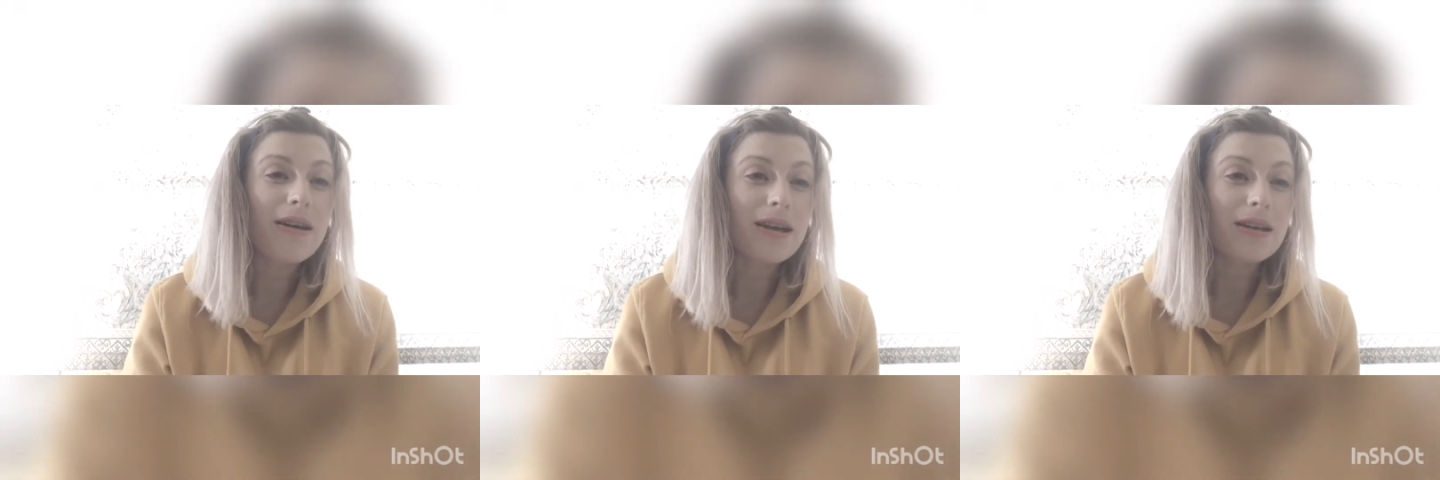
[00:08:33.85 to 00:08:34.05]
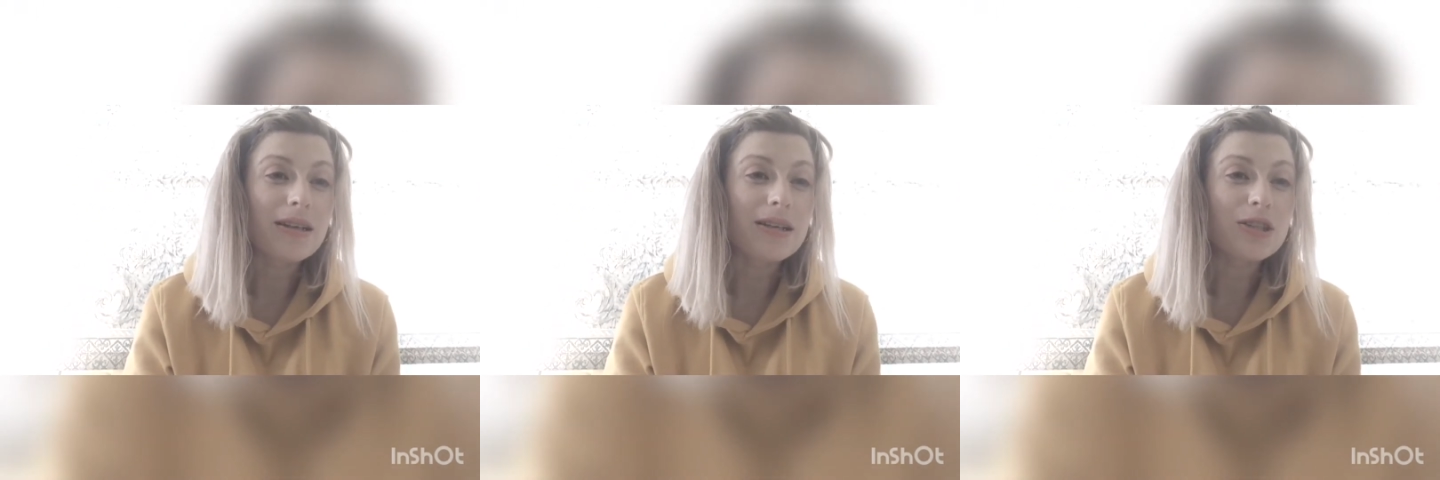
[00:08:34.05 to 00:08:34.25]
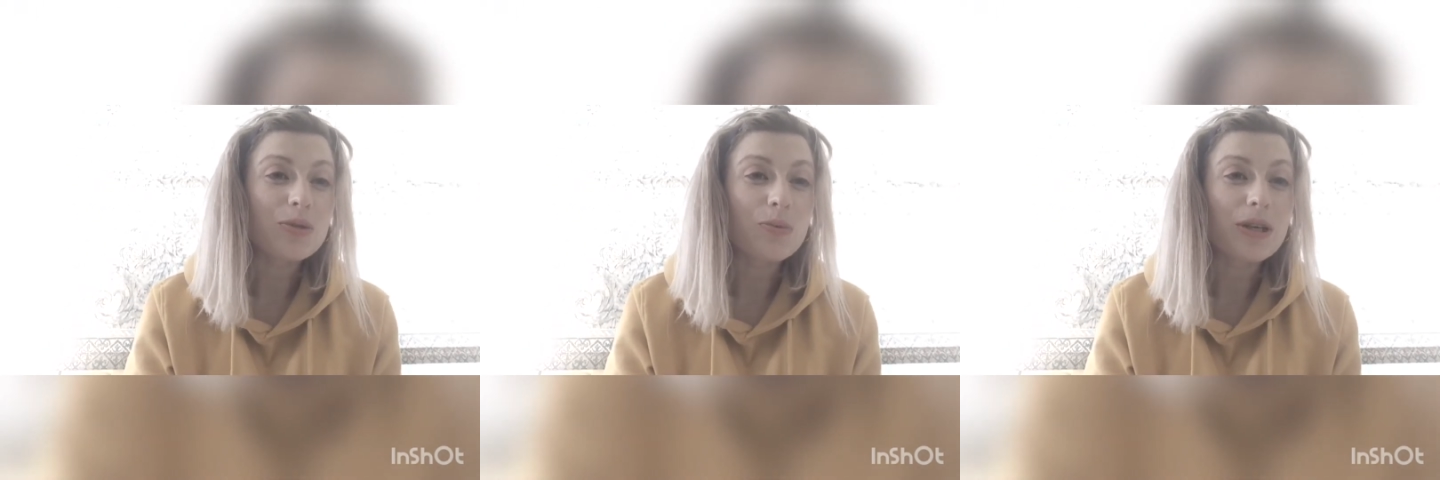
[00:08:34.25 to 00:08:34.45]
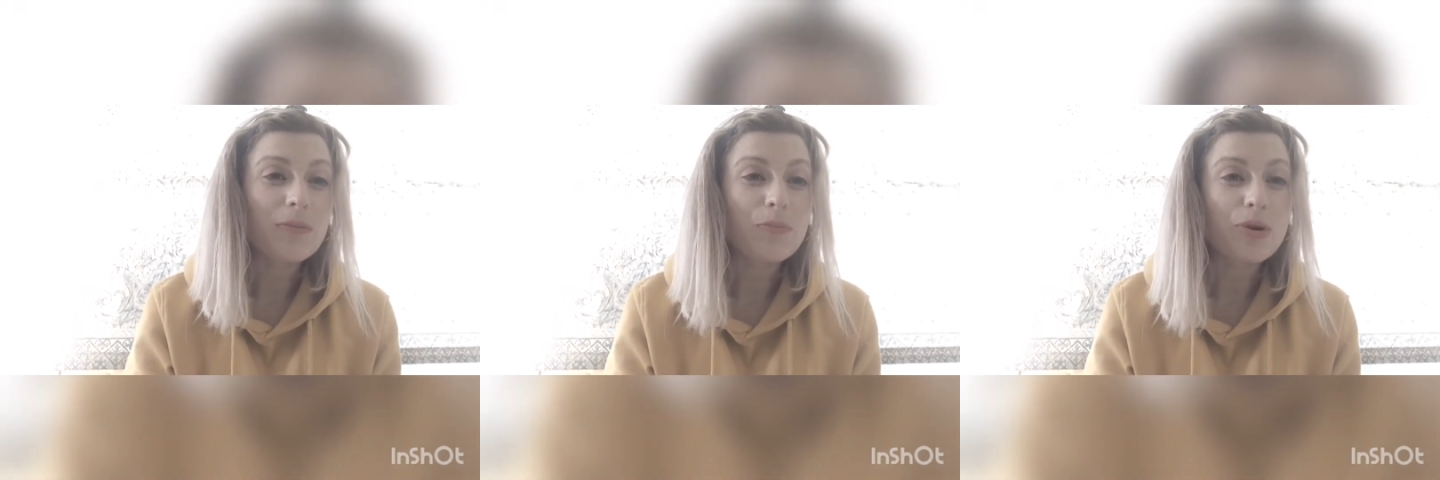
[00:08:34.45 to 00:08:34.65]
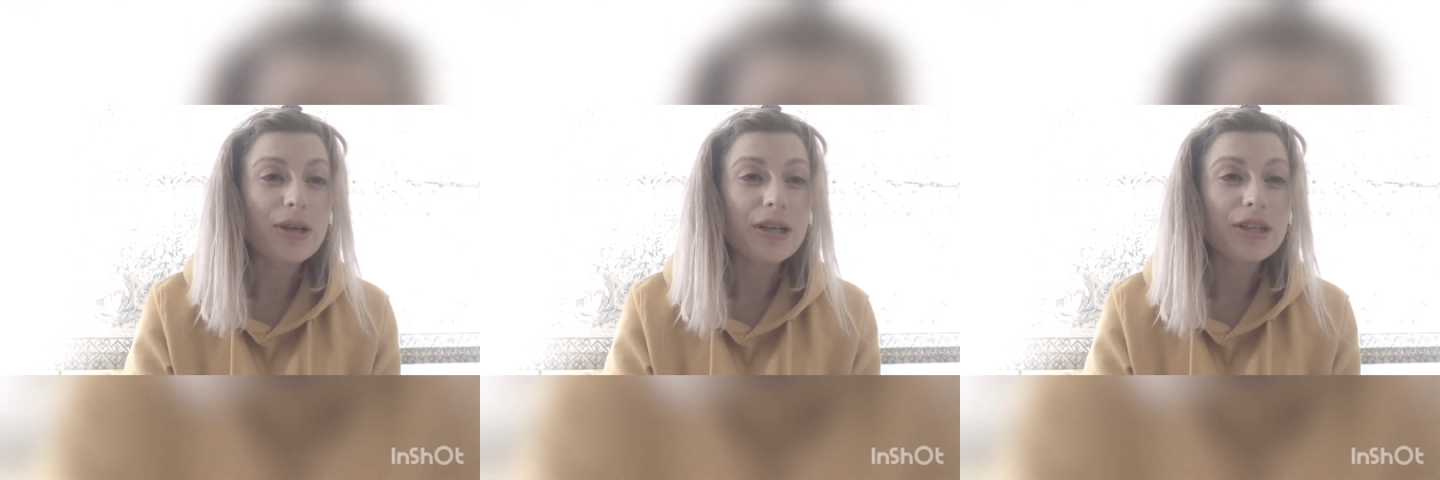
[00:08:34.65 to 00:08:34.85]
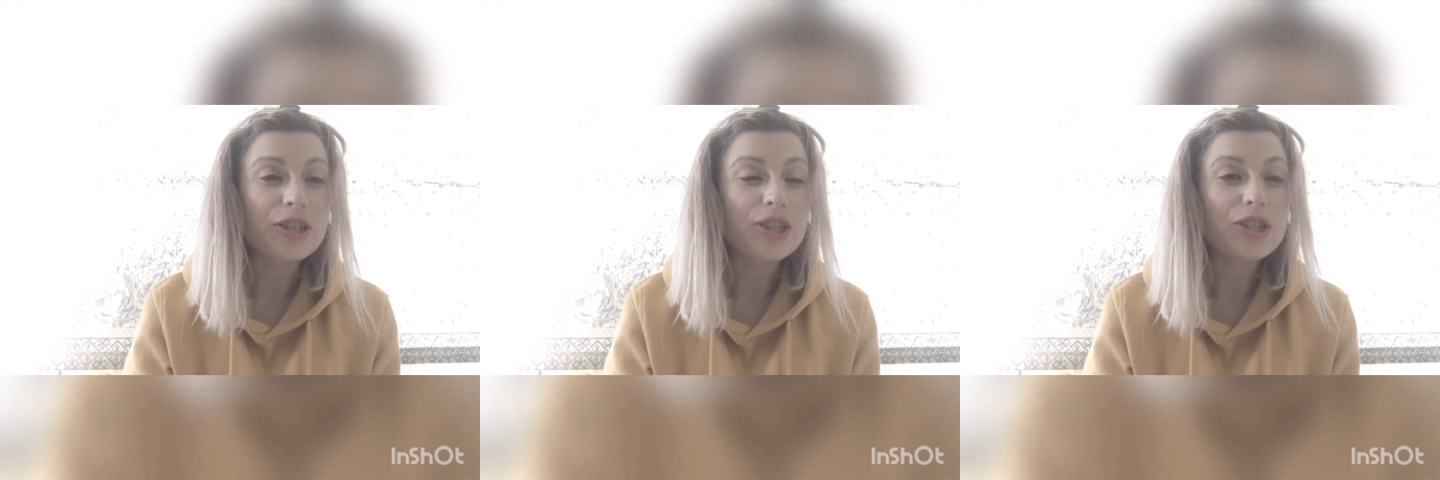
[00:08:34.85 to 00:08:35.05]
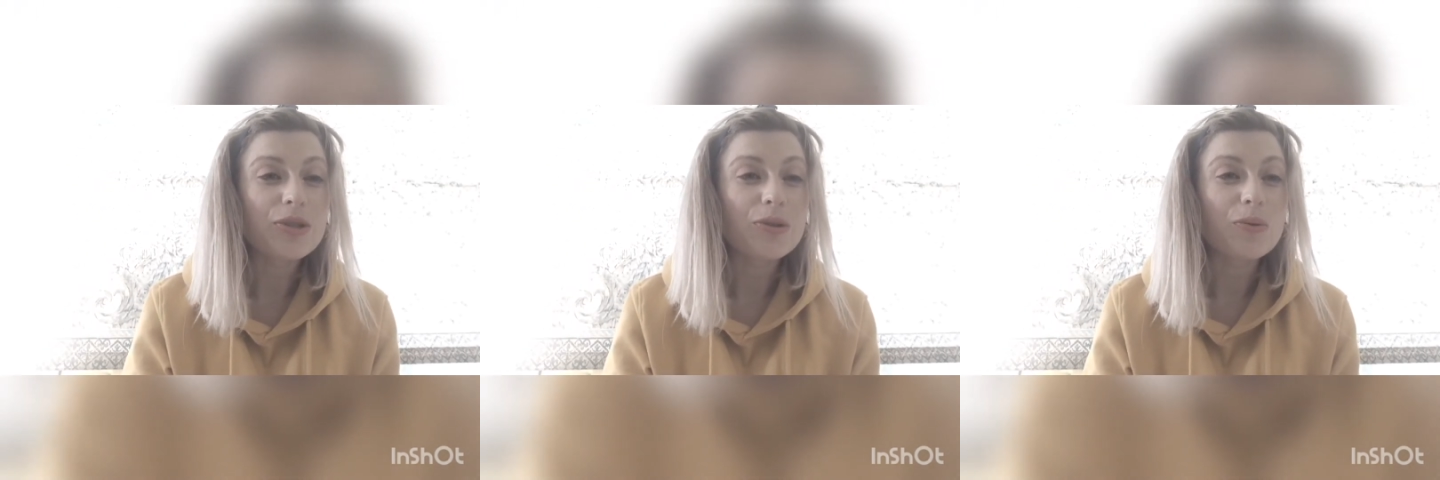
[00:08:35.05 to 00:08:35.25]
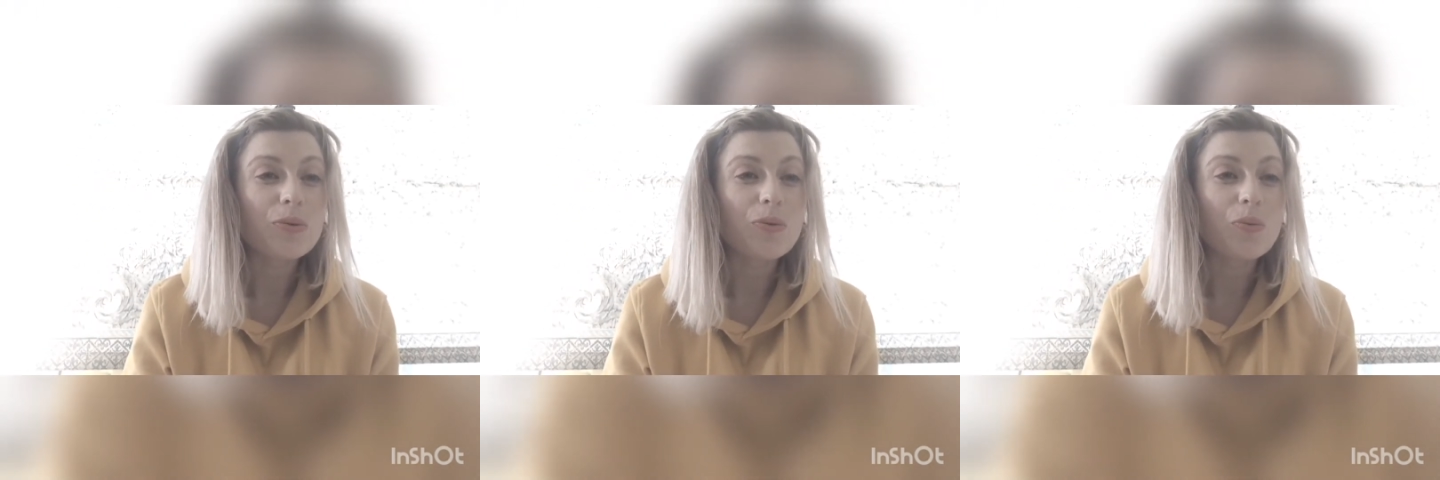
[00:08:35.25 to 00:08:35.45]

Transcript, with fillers: English, we are British,